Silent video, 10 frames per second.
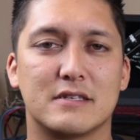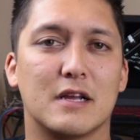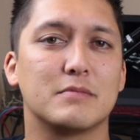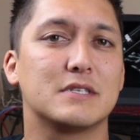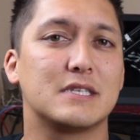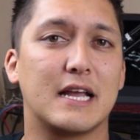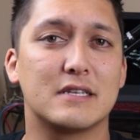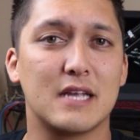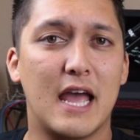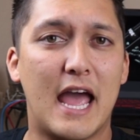Some
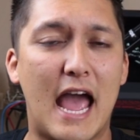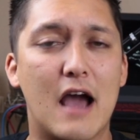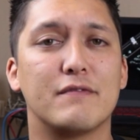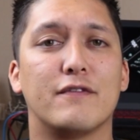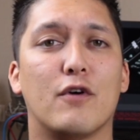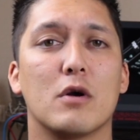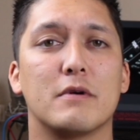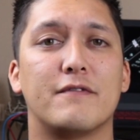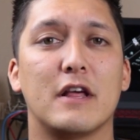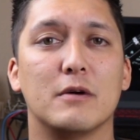states have the form
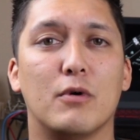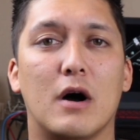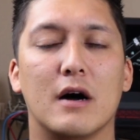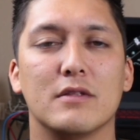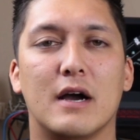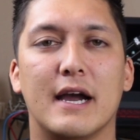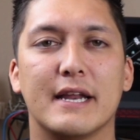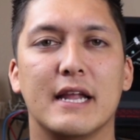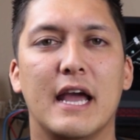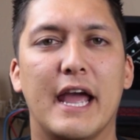available
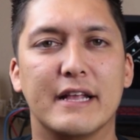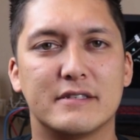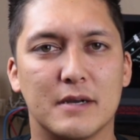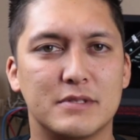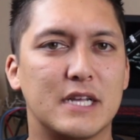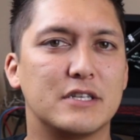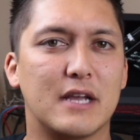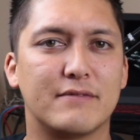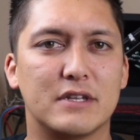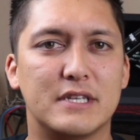online, and some states
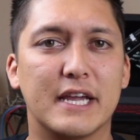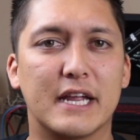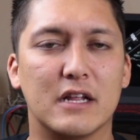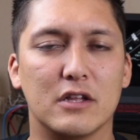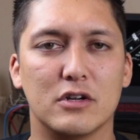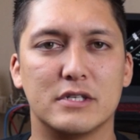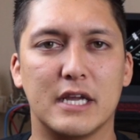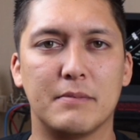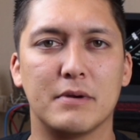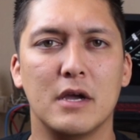you have to dig in a little
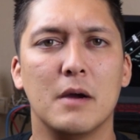deep.